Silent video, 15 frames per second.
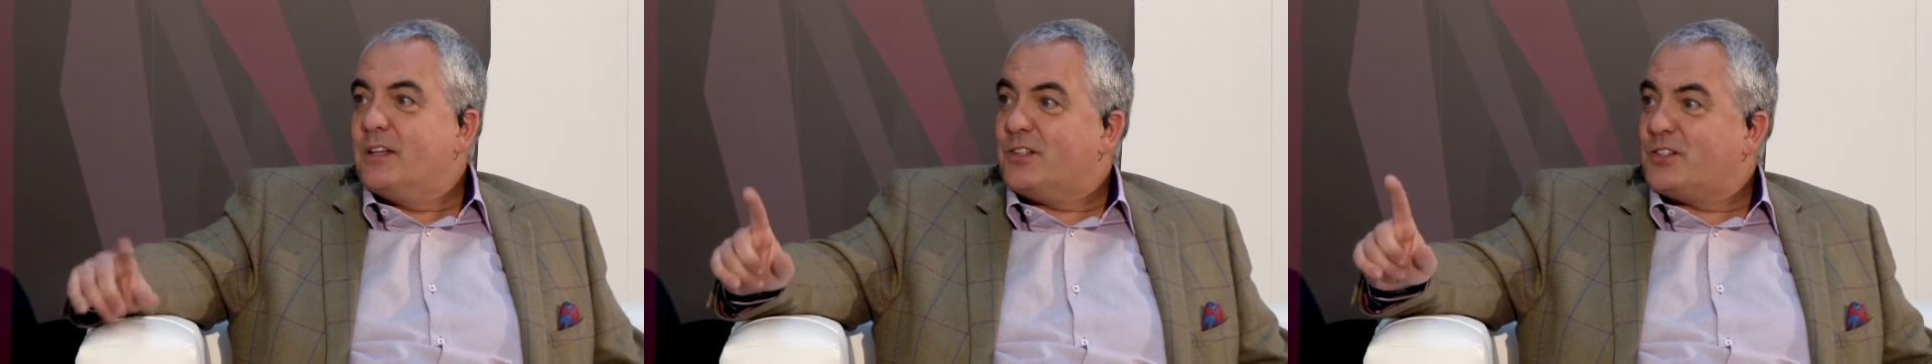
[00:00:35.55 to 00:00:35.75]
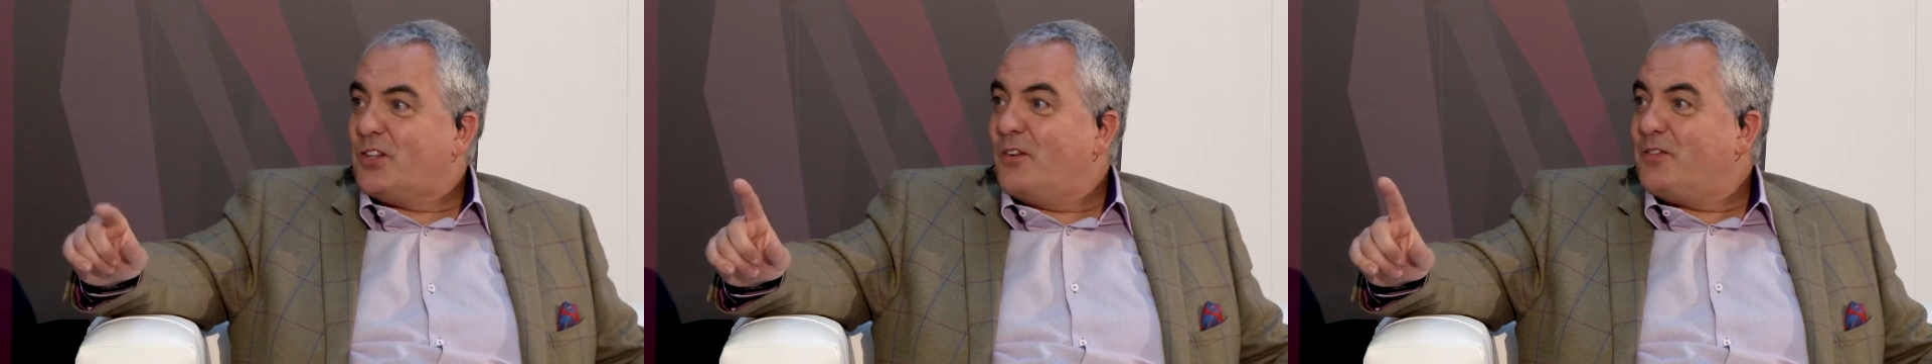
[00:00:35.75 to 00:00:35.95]

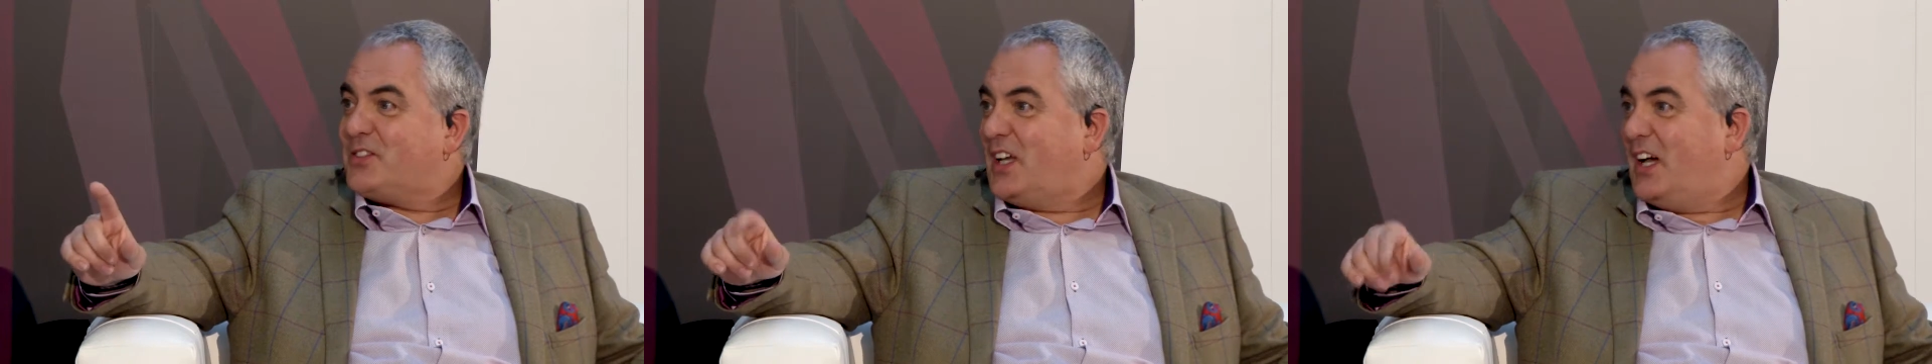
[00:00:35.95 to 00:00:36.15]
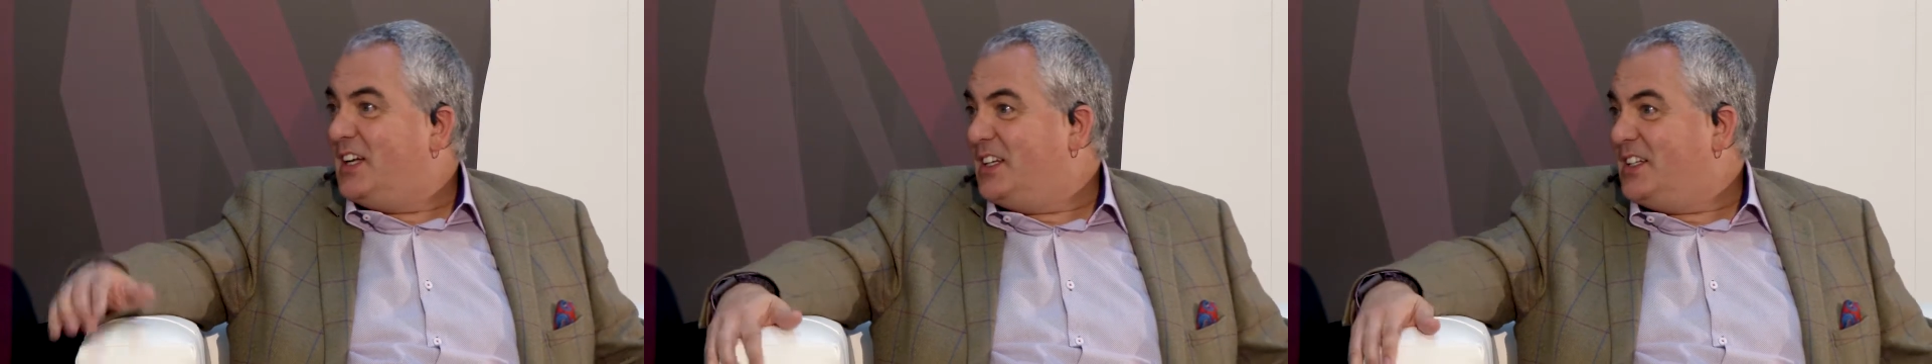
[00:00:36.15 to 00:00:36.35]
soft
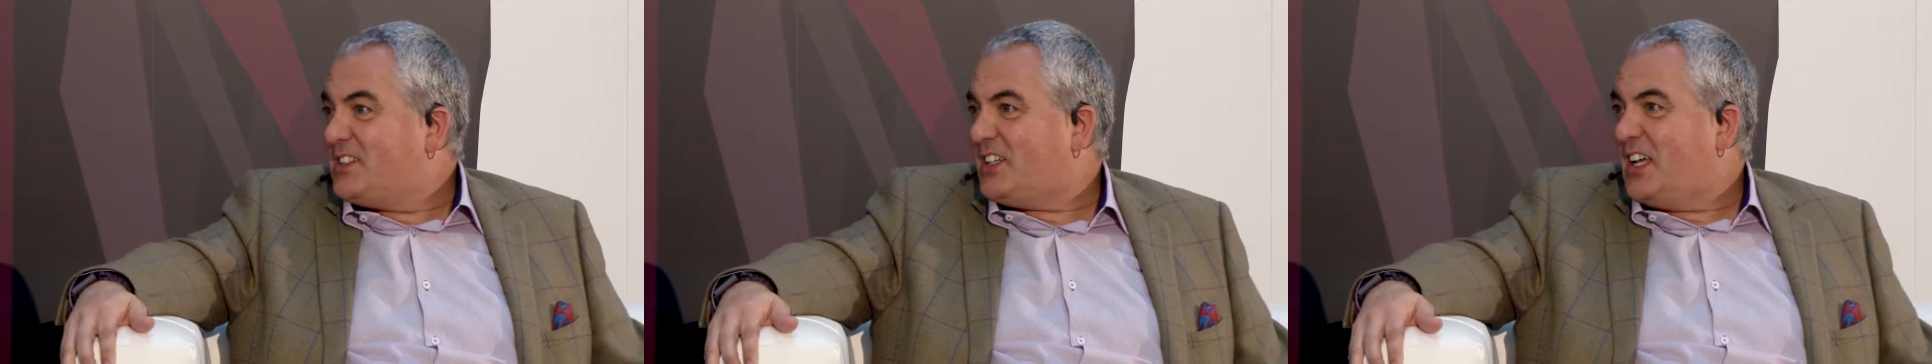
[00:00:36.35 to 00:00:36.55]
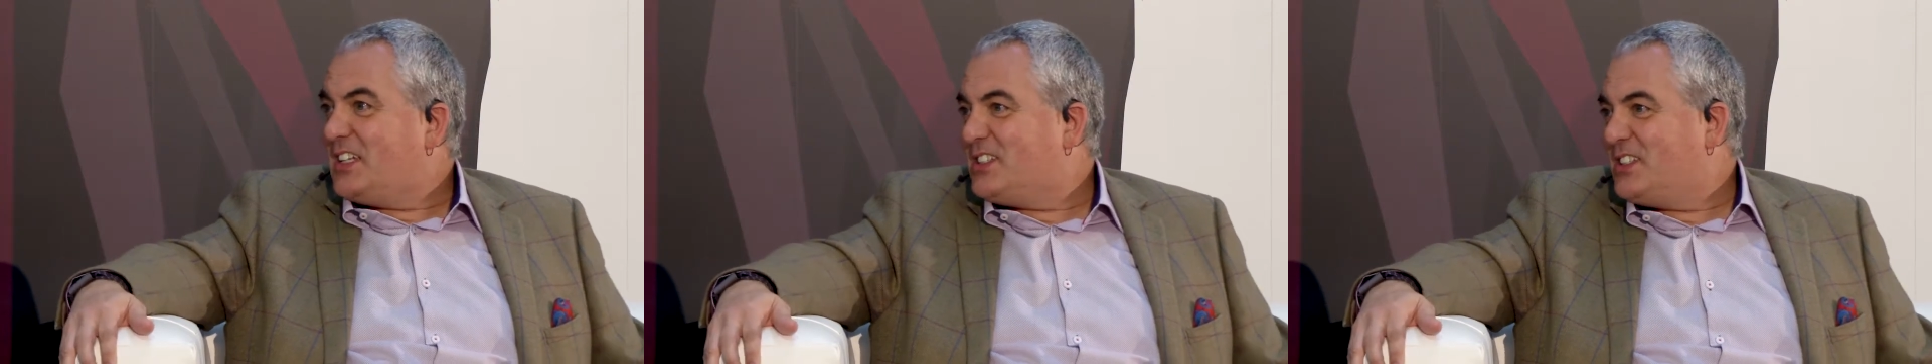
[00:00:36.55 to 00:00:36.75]
signage
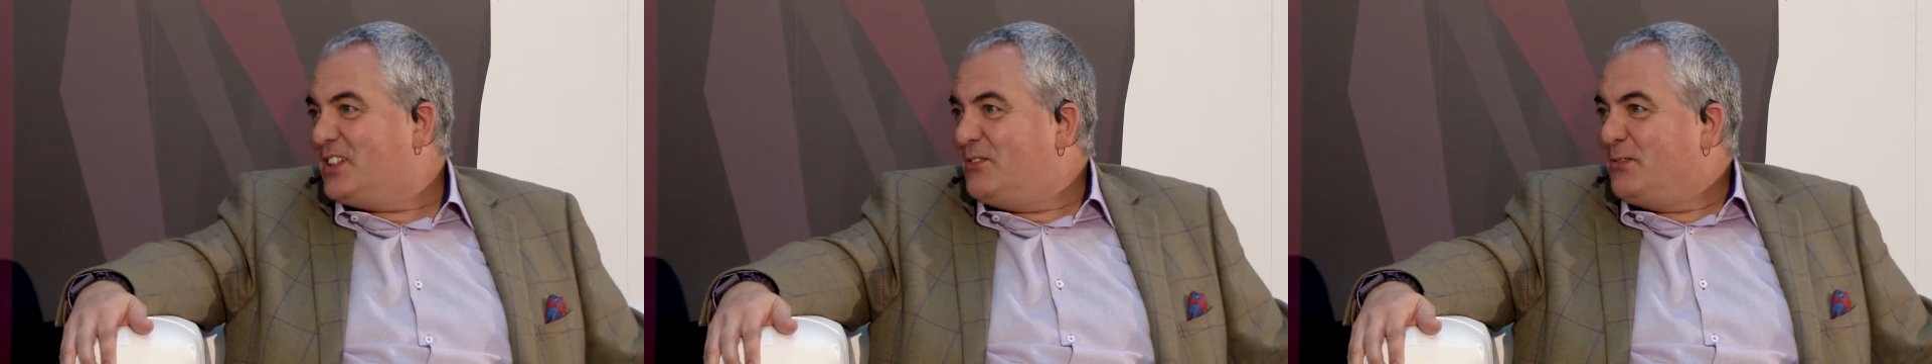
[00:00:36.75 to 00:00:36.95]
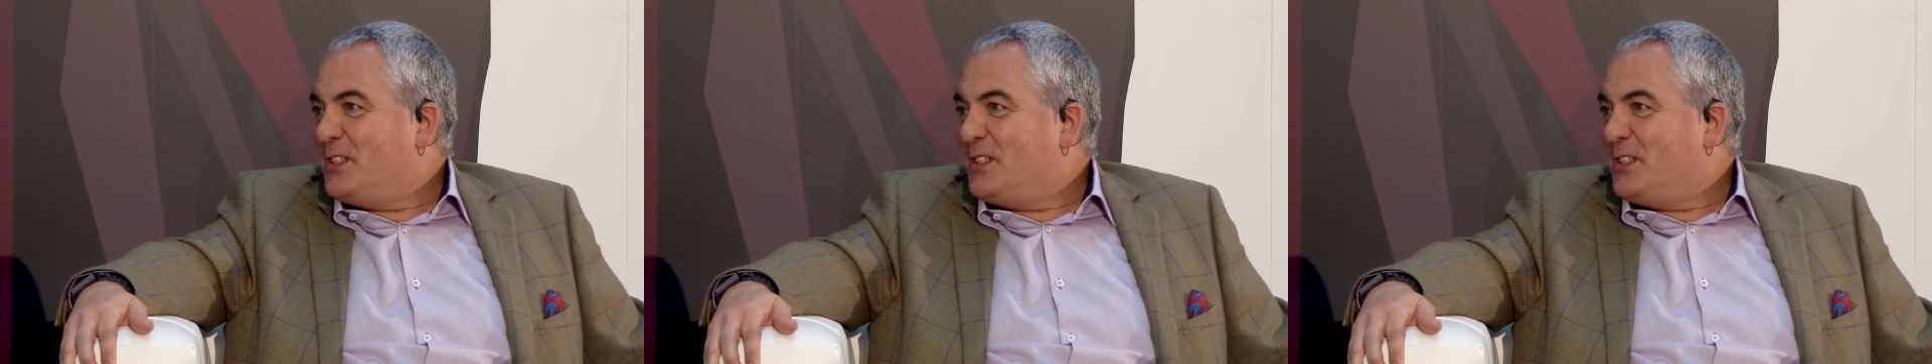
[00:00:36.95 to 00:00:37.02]
sector,